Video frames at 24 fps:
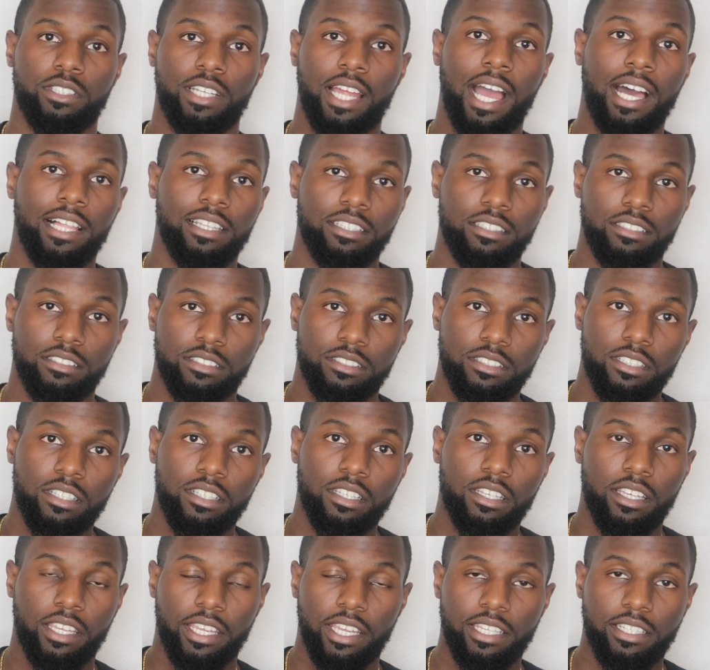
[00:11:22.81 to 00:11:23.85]
knowledge
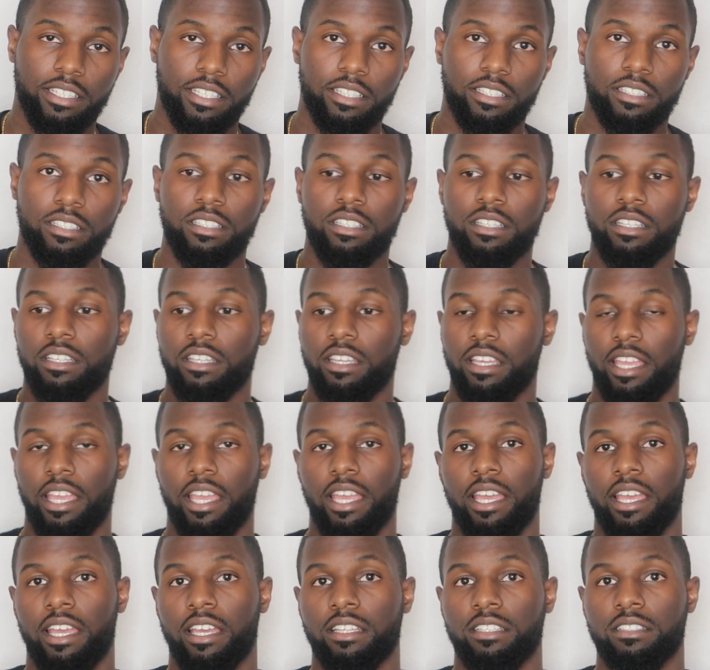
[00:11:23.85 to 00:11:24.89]
in it,
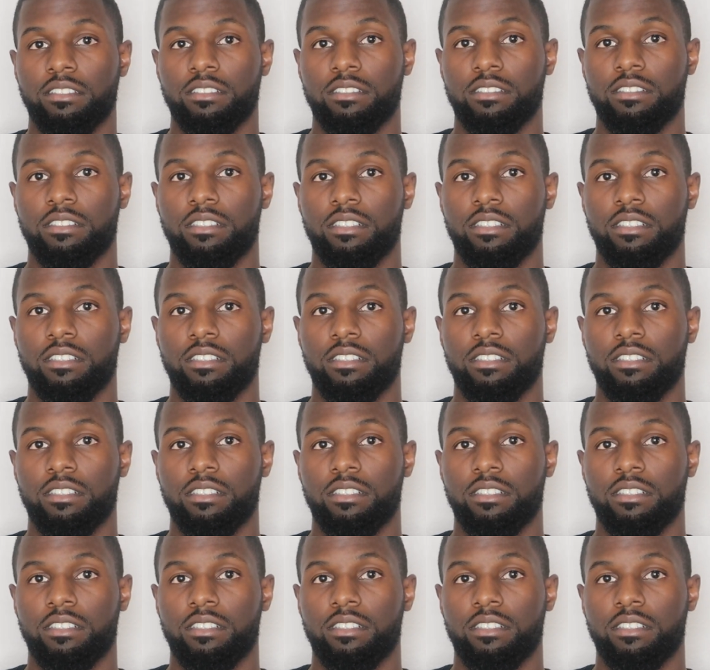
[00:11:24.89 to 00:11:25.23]
and